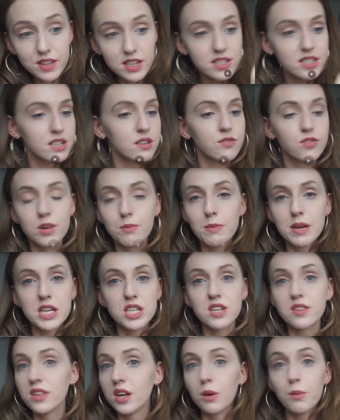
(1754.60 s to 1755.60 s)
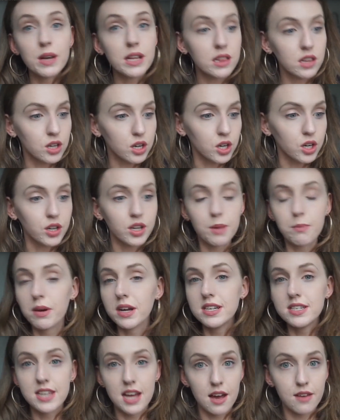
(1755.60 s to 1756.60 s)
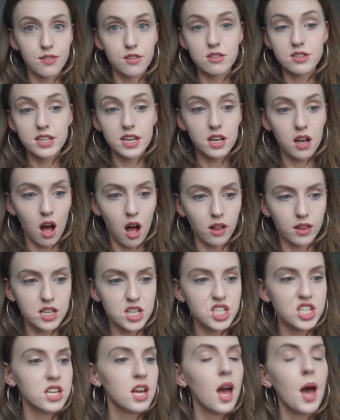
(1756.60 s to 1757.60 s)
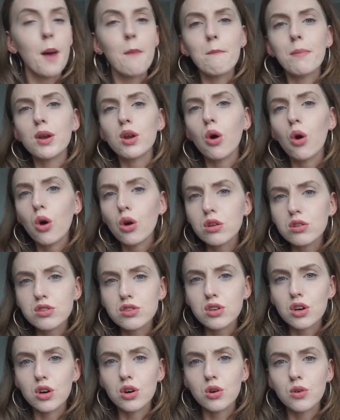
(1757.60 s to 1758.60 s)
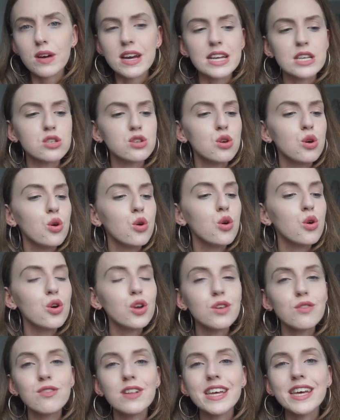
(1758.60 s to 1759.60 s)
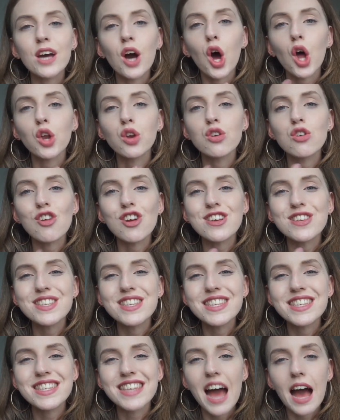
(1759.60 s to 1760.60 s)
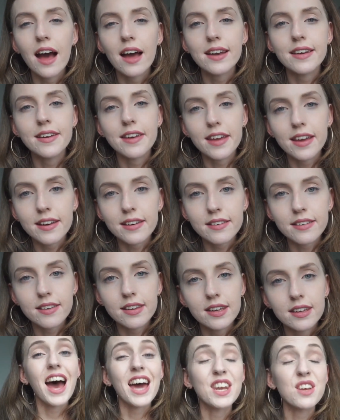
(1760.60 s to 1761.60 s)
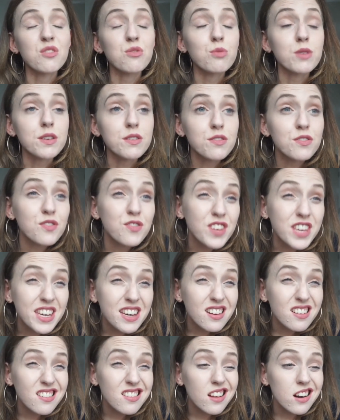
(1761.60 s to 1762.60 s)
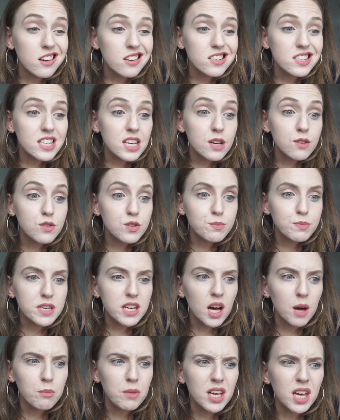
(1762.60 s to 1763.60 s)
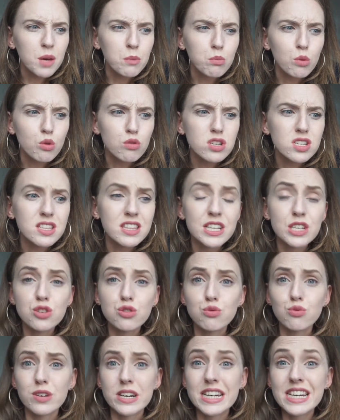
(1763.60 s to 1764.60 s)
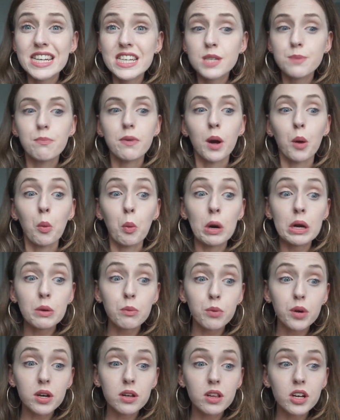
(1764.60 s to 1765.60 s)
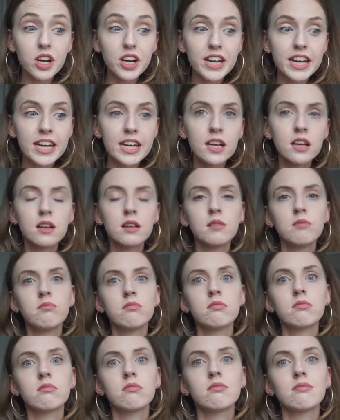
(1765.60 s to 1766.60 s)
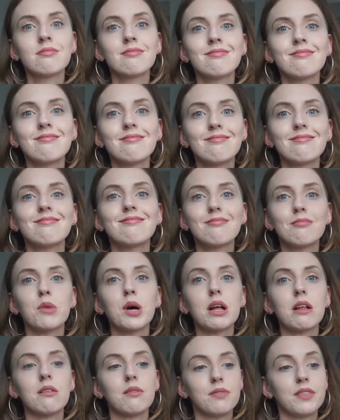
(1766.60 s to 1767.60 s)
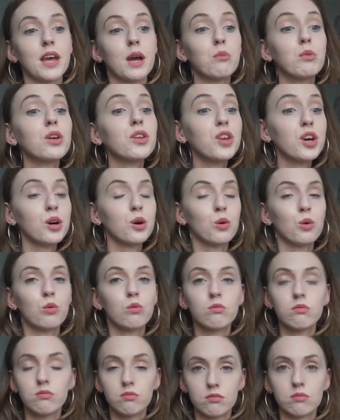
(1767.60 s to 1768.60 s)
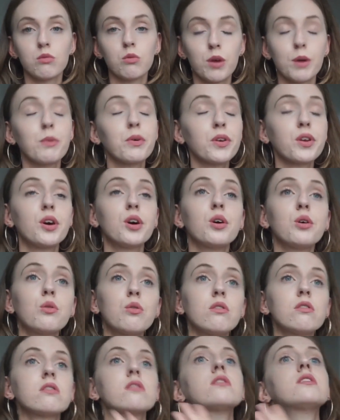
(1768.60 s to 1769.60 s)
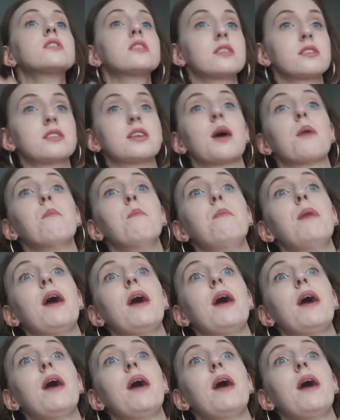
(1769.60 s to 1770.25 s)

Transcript: This information that we learn about death or psychology, but also intuitively understand it. And if we feel ourselves becoming emotionally drained by what we're learning, well, then we'll know. We will know to step